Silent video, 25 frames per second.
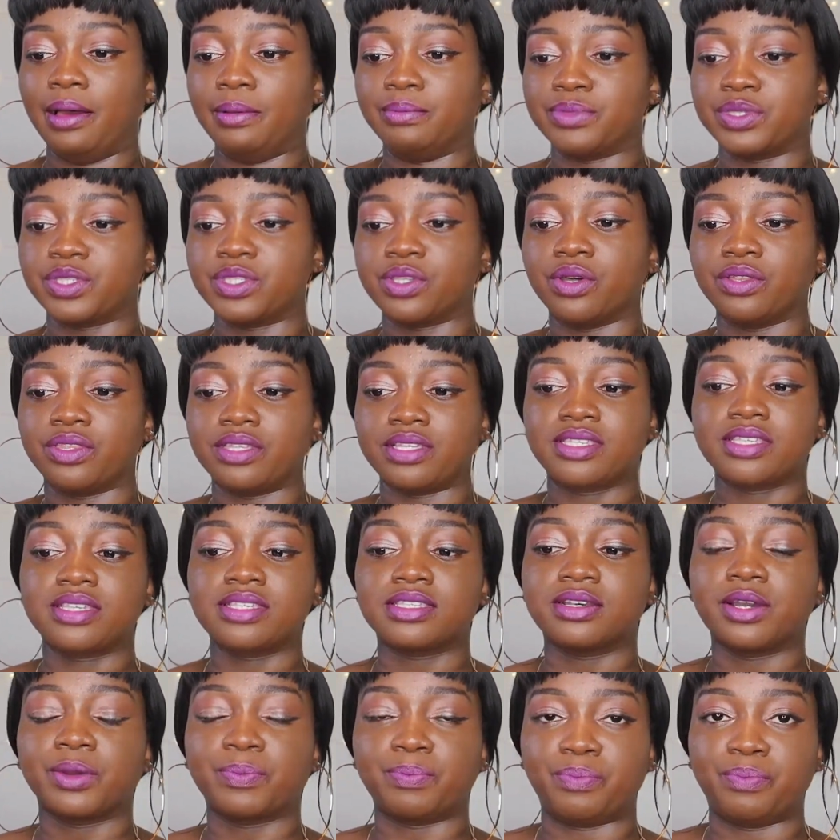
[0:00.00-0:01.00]
So this
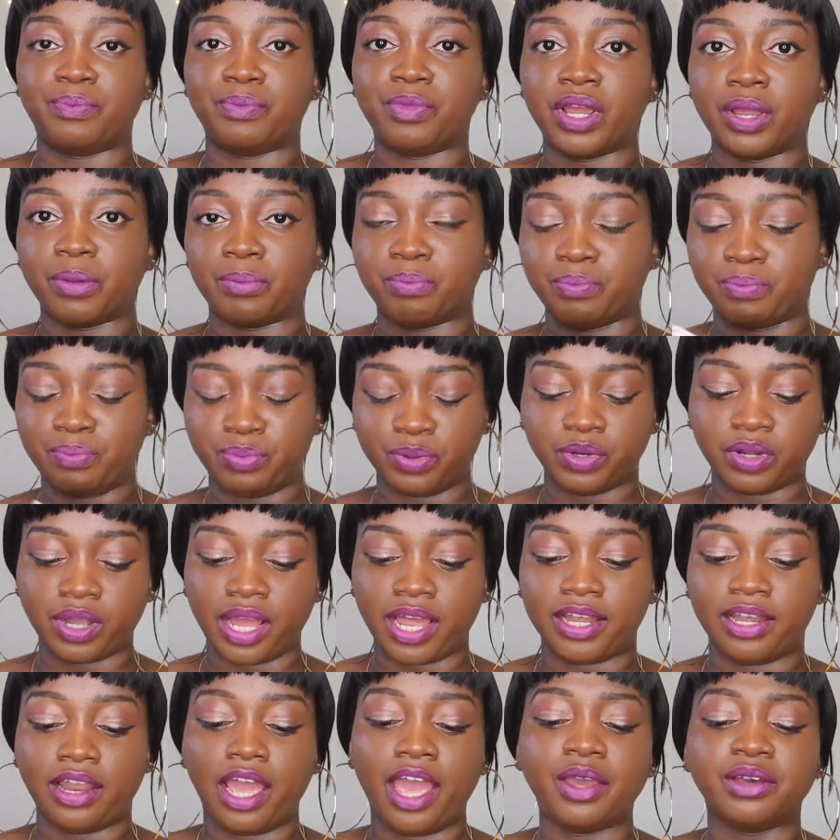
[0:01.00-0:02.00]
is a book,
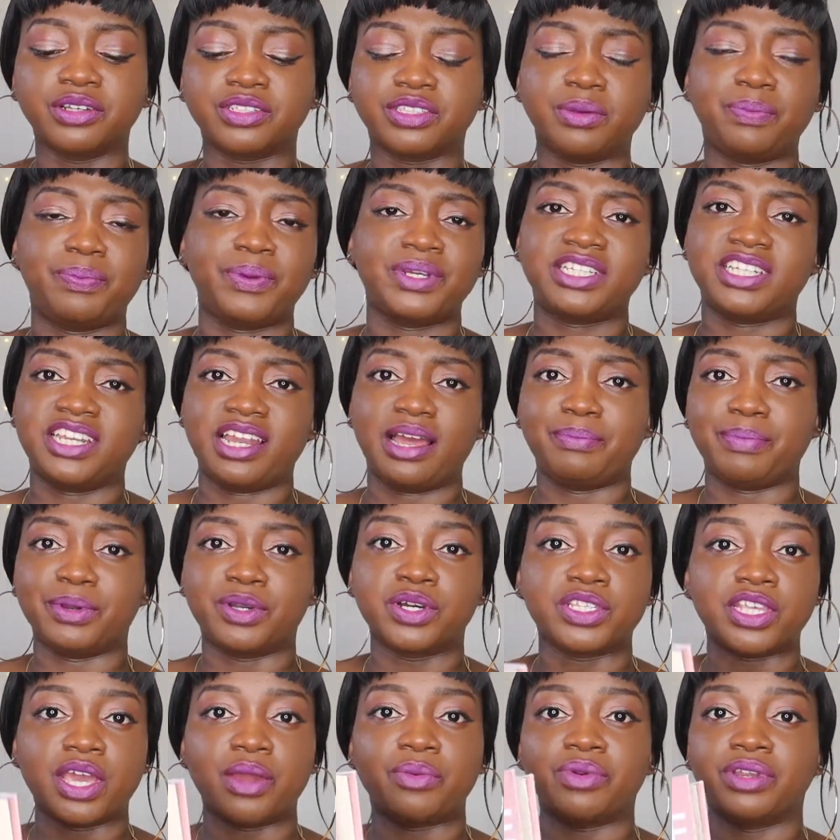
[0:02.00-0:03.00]
and I also picked it up
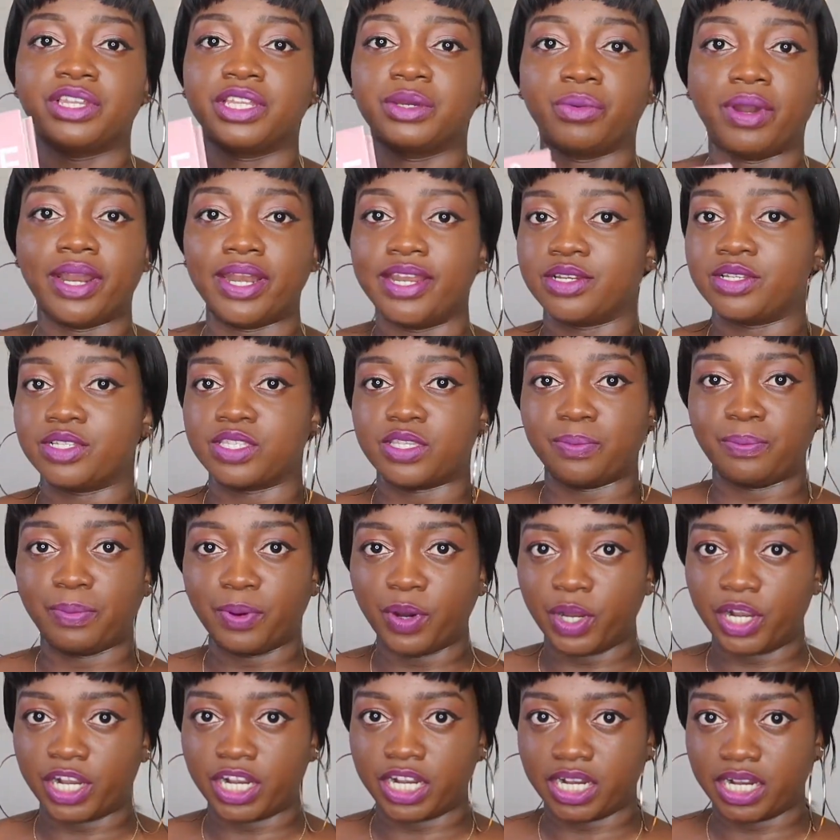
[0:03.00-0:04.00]
because I really wanted to
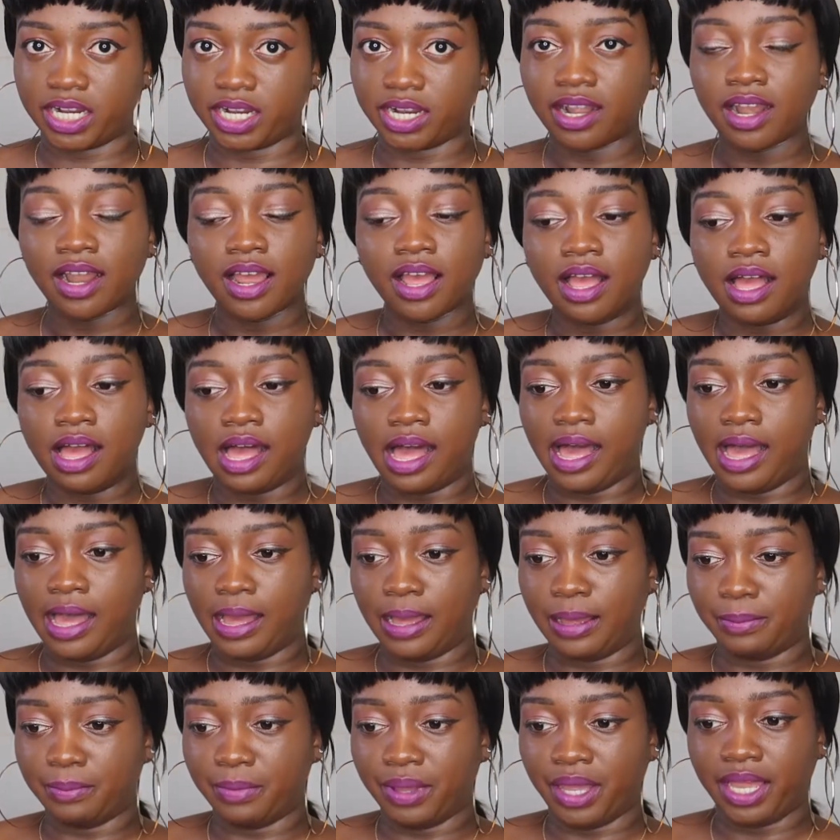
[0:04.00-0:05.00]
support her,
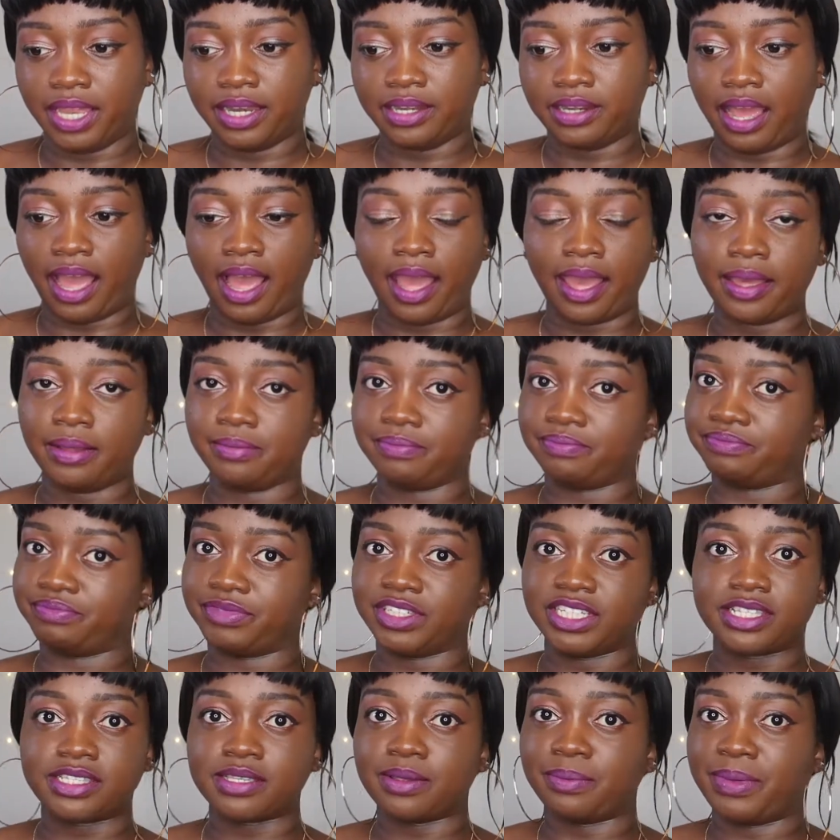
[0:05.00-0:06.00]
and
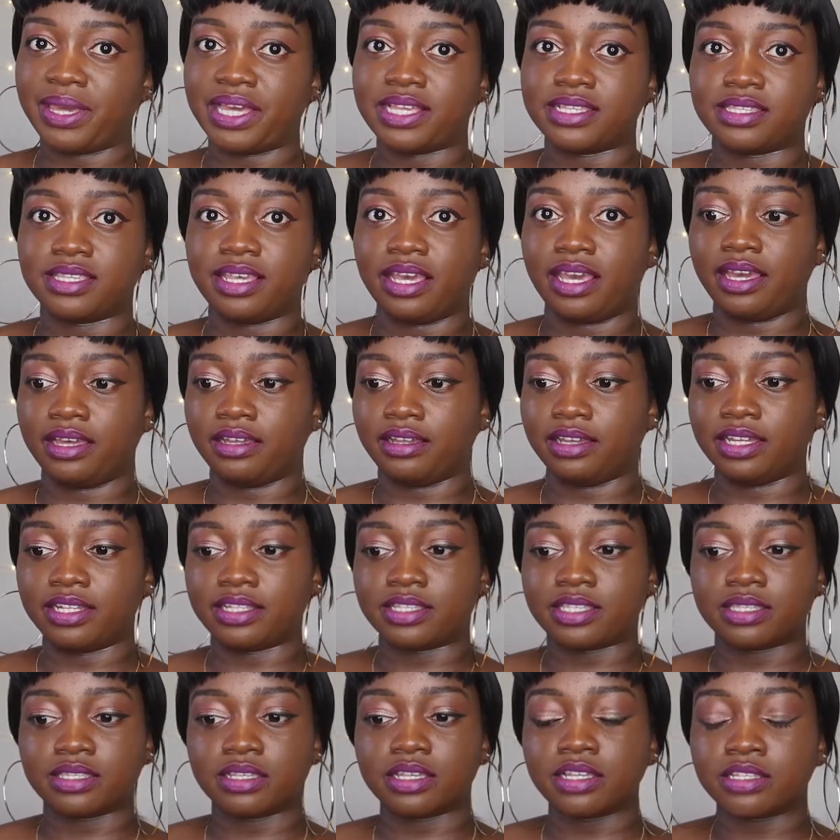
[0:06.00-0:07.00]
it's amazing.
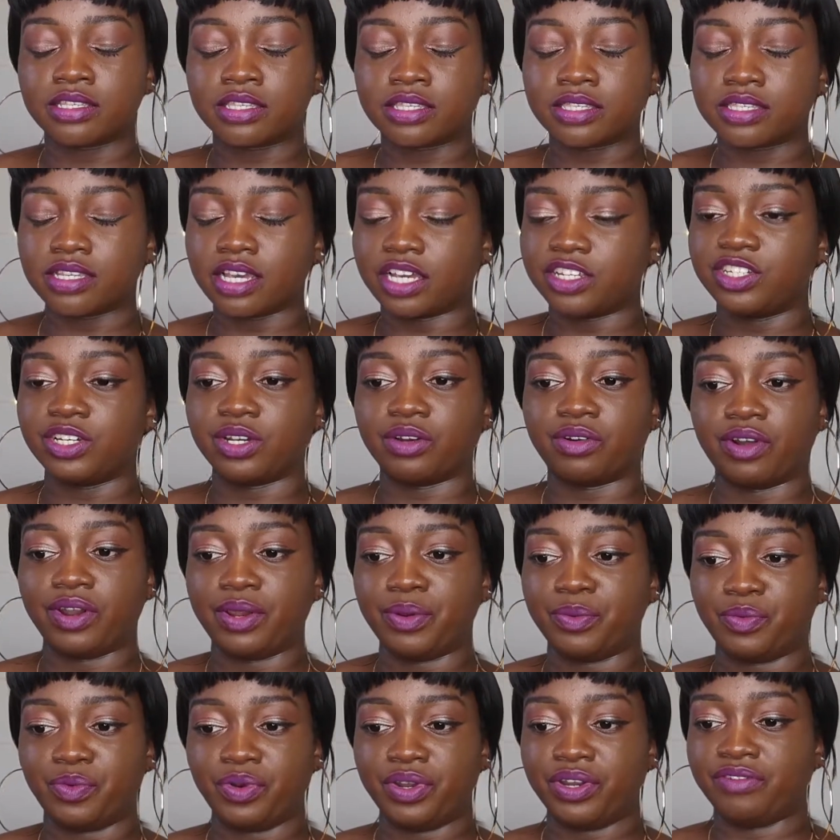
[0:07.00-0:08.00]
It's such a
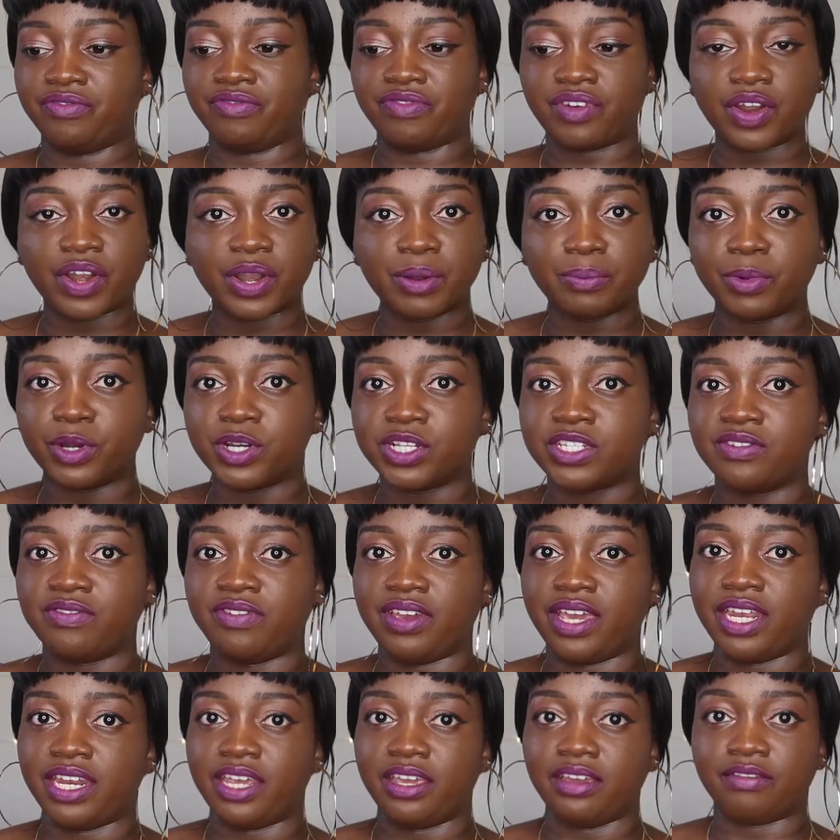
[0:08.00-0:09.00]
great read, very
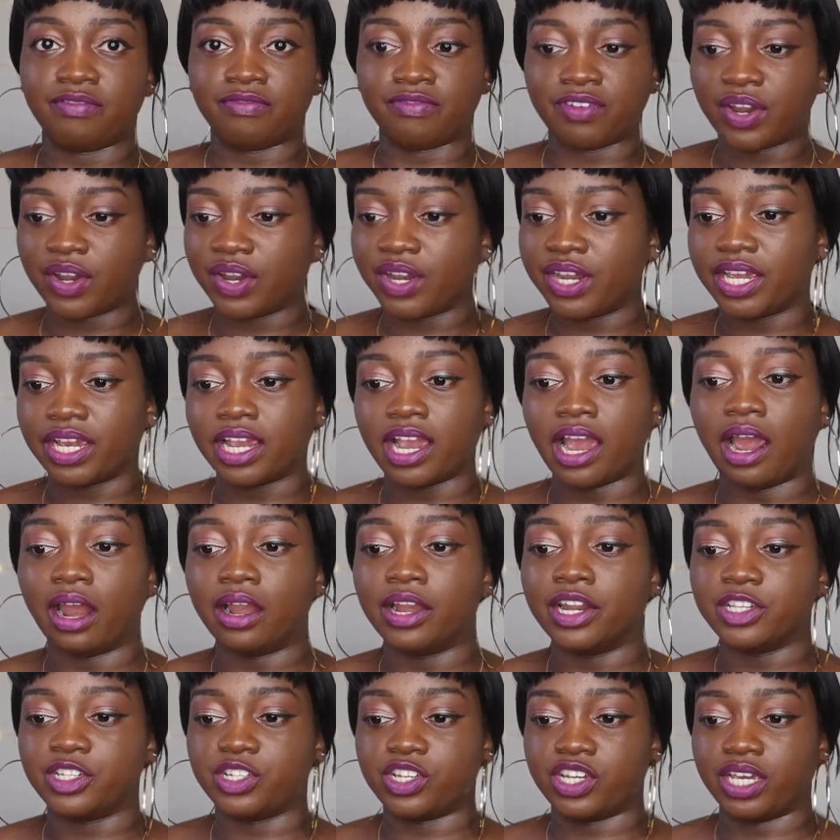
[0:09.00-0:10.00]
motivating, very
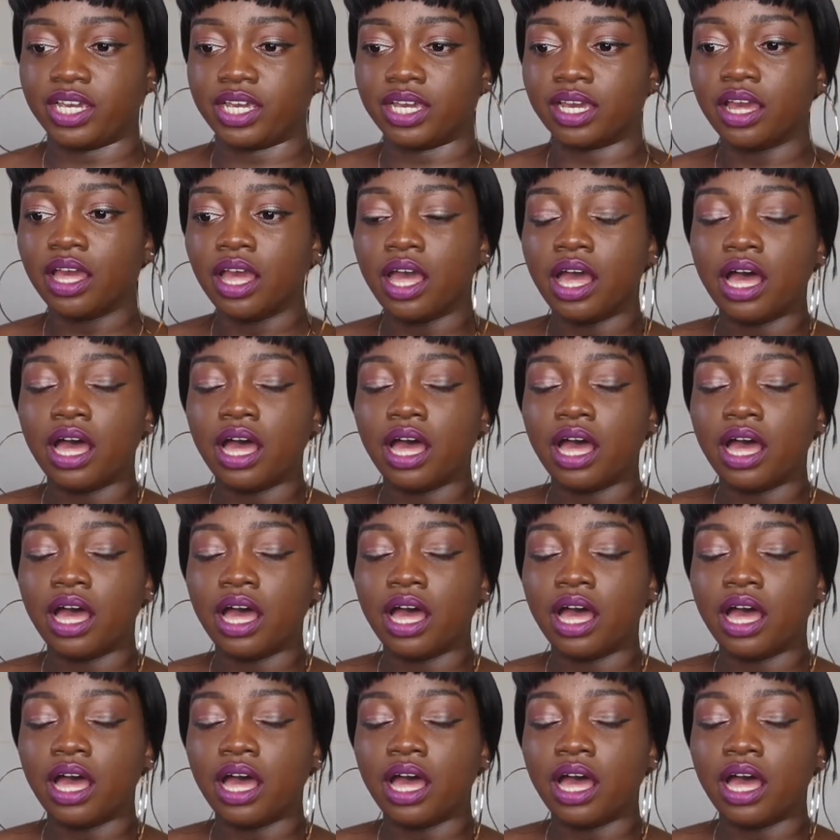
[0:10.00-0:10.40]
encouraging.